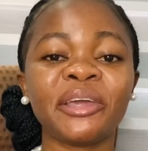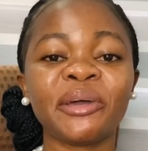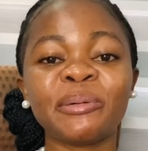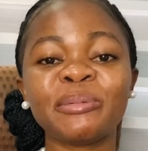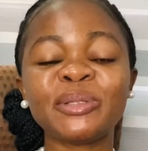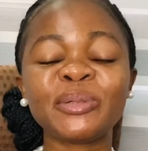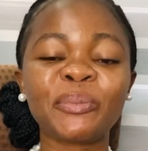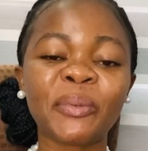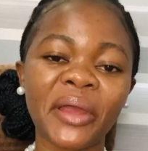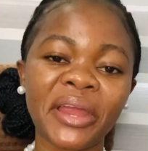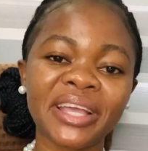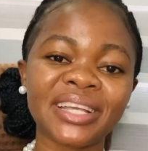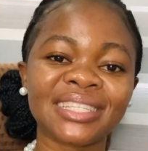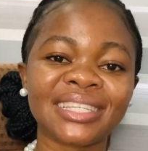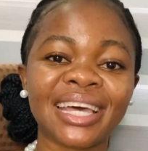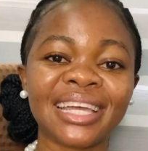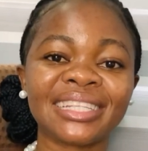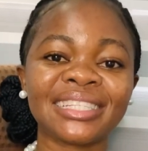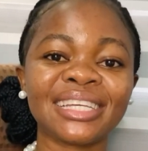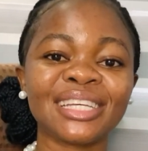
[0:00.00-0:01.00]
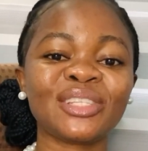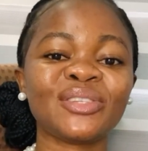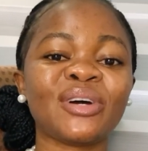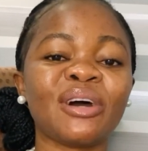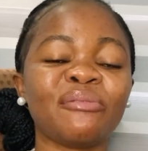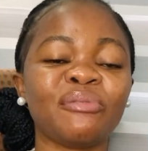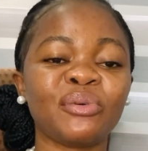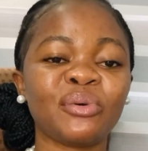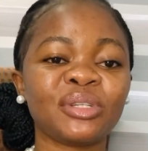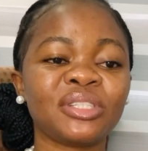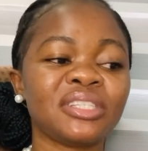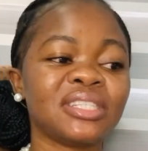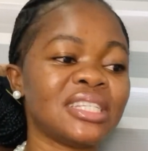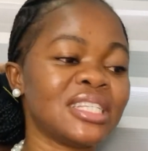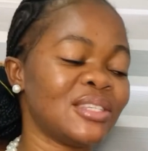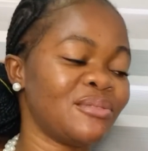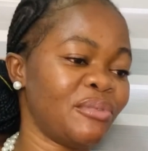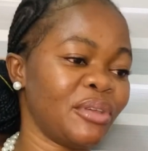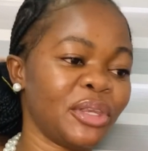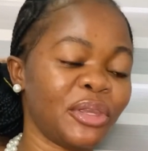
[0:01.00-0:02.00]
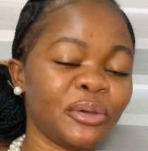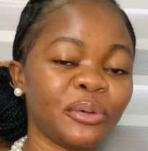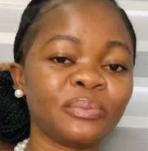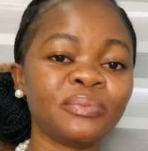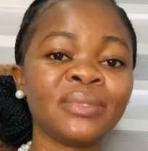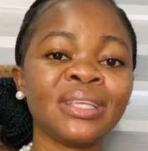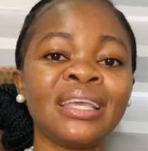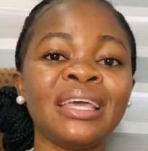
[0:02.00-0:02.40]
I'm super excited to have you watching this video.